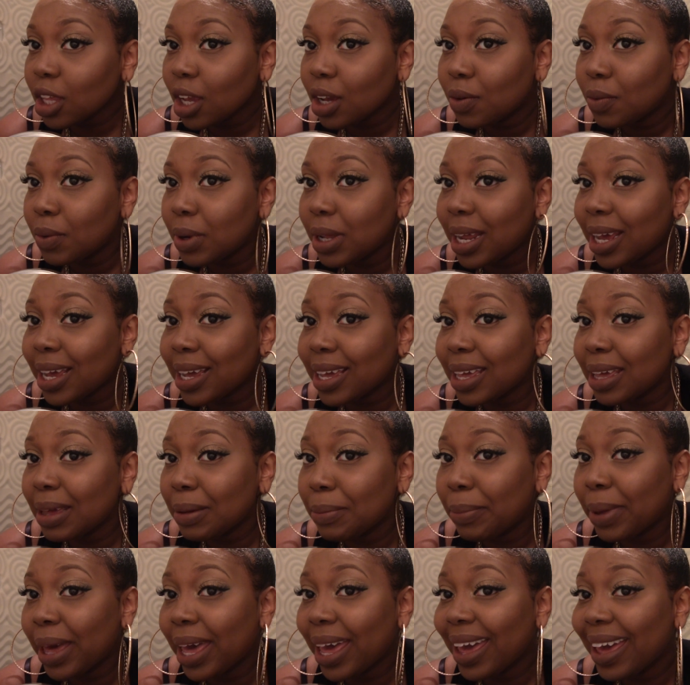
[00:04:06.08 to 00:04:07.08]
when I
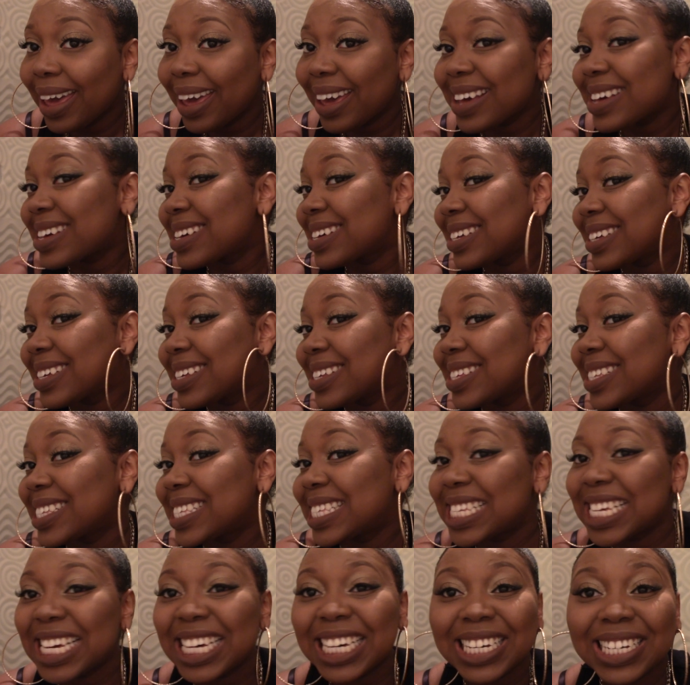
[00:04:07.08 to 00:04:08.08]
get back.
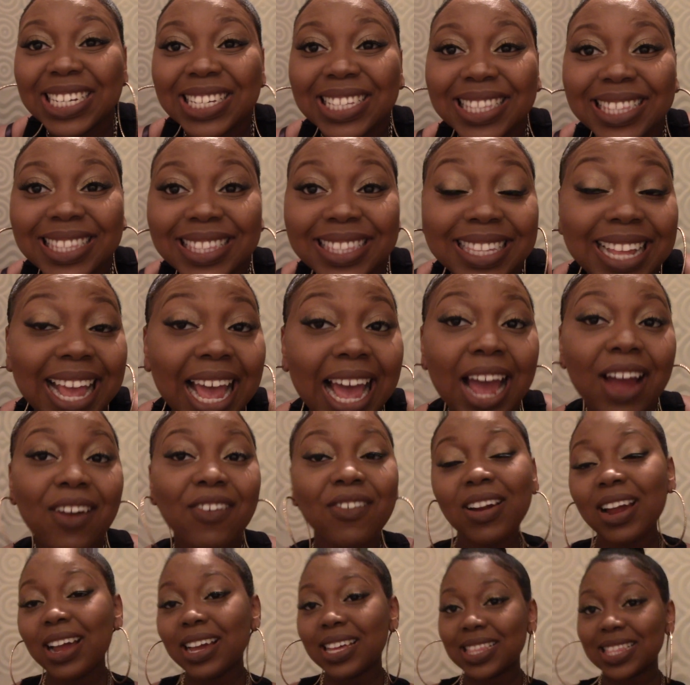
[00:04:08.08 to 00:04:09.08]
So
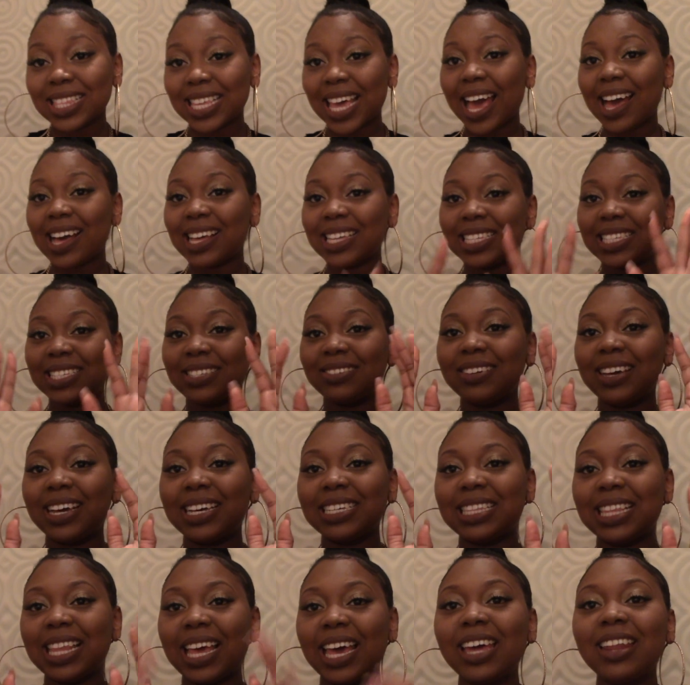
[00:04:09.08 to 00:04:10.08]
alright, I'll see you
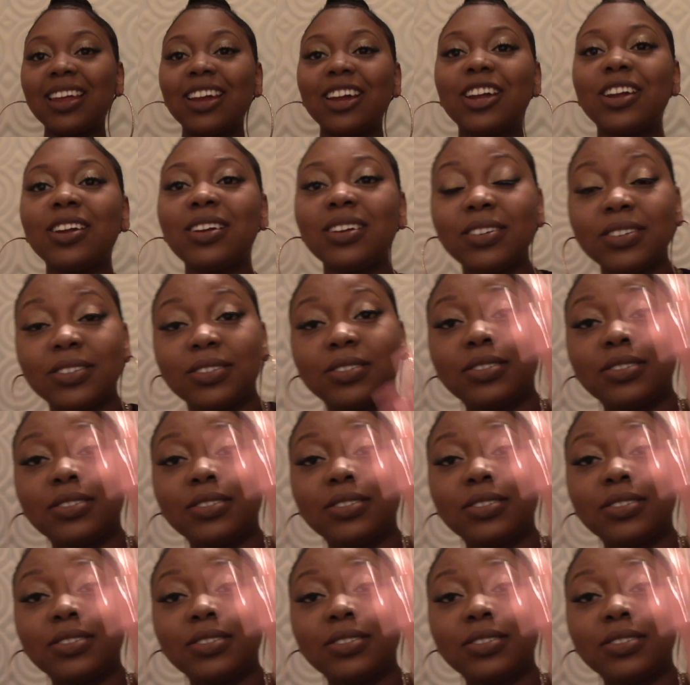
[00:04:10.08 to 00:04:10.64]
guys later.